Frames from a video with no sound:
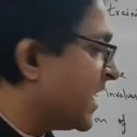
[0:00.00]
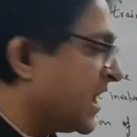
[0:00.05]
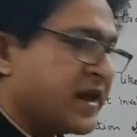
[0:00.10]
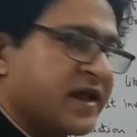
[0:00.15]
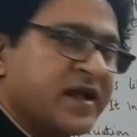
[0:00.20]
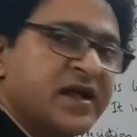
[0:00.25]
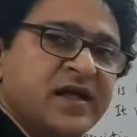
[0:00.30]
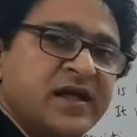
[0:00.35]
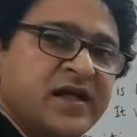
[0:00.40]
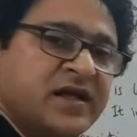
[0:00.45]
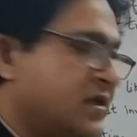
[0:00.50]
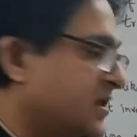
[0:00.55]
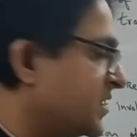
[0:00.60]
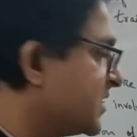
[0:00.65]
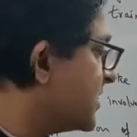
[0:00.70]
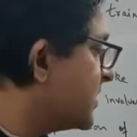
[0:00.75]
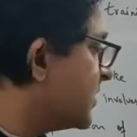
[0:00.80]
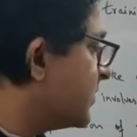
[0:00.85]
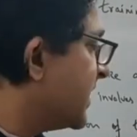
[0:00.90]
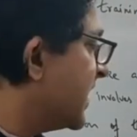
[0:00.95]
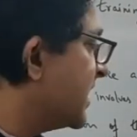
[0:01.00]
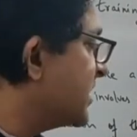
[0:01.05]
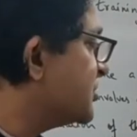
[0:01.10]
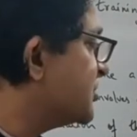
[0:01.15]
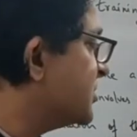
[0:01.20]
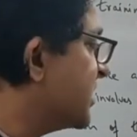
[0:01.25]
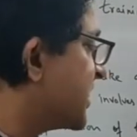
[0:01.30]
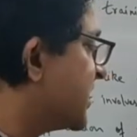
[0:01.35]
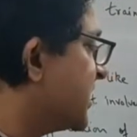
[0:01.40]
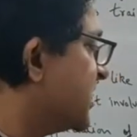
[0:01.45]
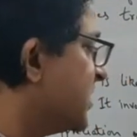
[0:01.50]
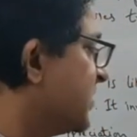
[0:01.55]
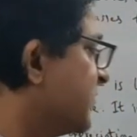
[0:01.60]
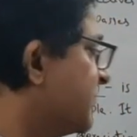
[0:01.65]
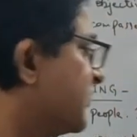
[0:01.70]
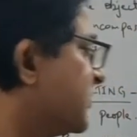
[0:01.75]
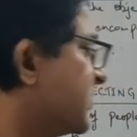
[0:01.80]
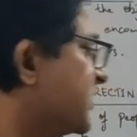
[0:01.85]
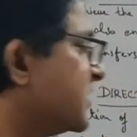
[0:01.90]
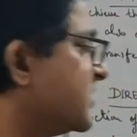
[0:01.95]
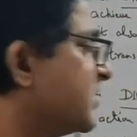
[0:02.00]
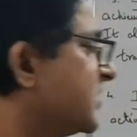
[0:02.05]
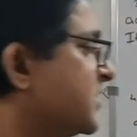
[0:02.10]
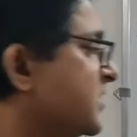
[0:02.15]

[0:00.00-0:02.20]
planning by checking if